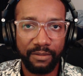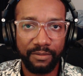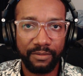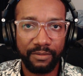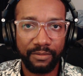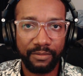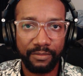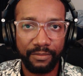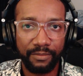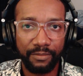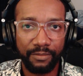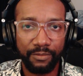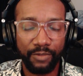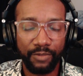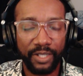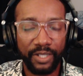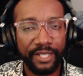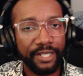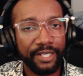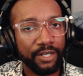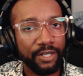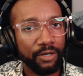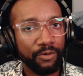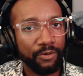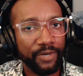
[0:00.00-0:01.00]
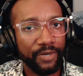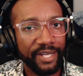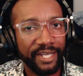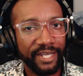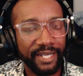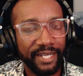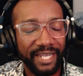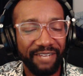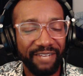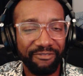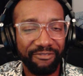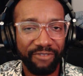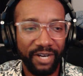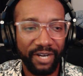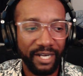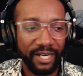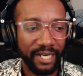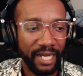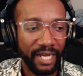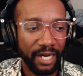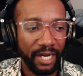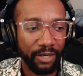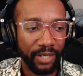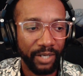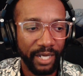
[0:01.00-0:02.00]
Really go in and find
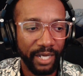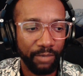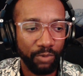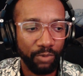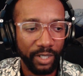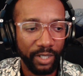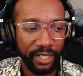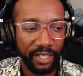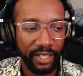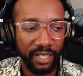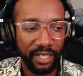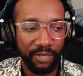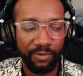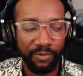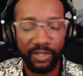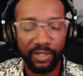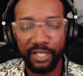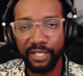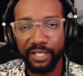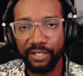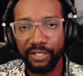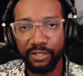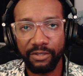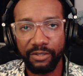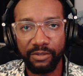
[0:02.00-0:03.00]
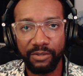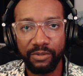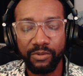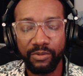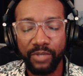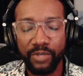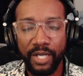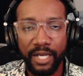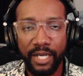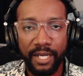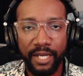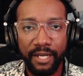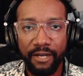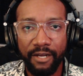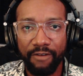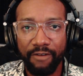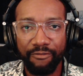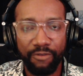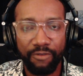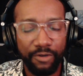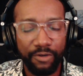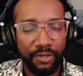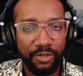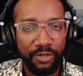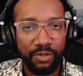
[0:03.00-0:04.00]
out, hey, what can they really do for
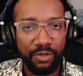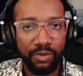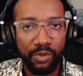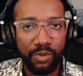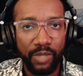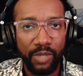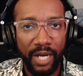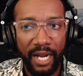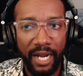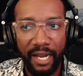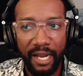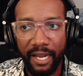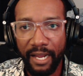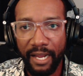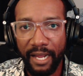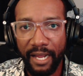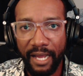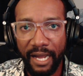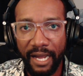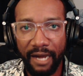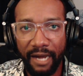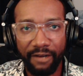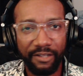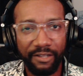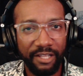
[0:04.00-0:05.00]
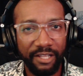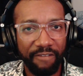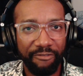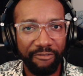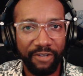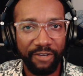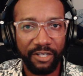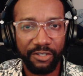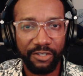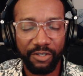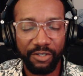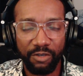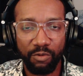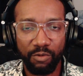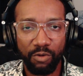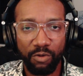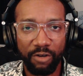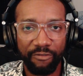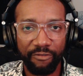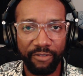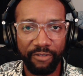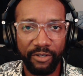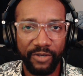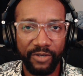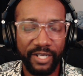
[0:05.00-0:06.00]
you? How do they fit into your
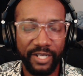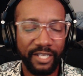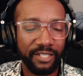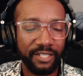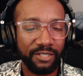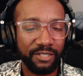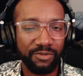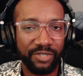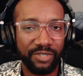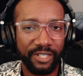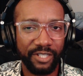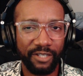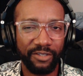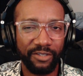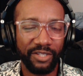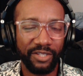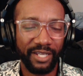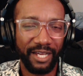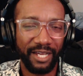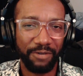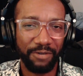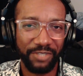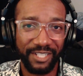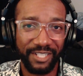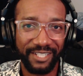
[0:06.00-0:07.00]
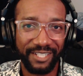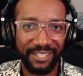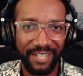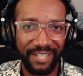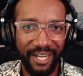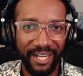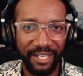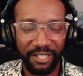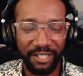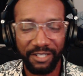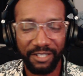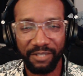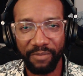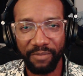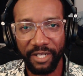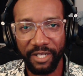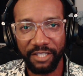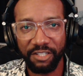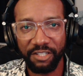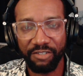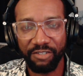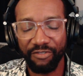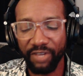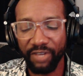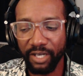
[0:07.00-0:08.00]
workflow? And this was the other thing I was excited to make this
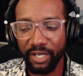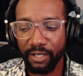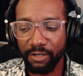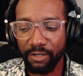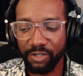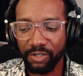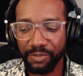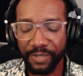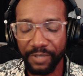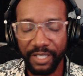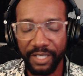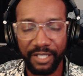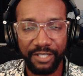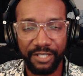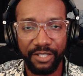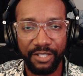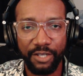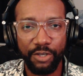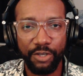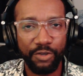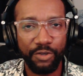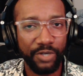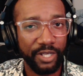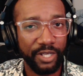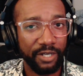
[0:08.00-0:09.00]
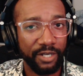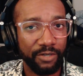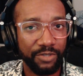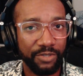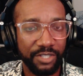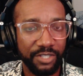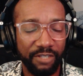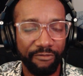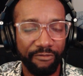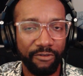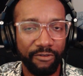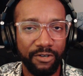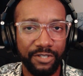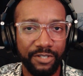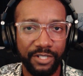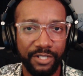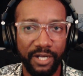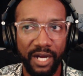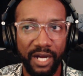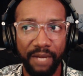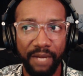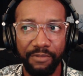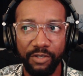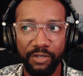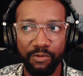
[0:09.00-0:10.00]
video, is because Udio was the first
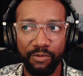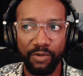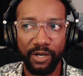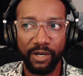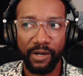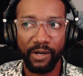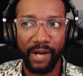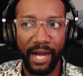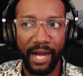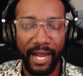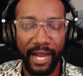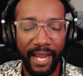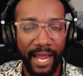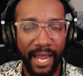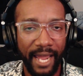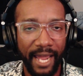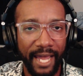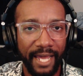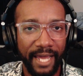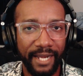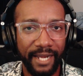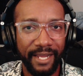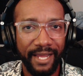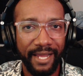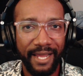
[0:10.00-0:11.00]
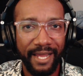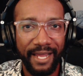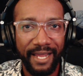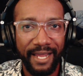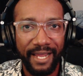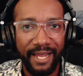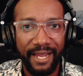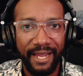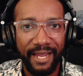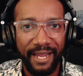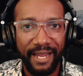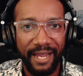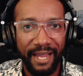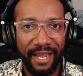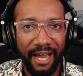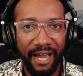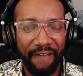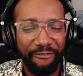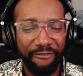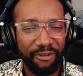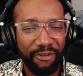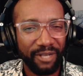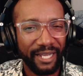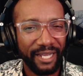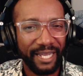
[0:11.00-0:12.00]
time to where I
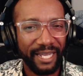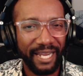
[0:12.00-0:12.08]
felt like I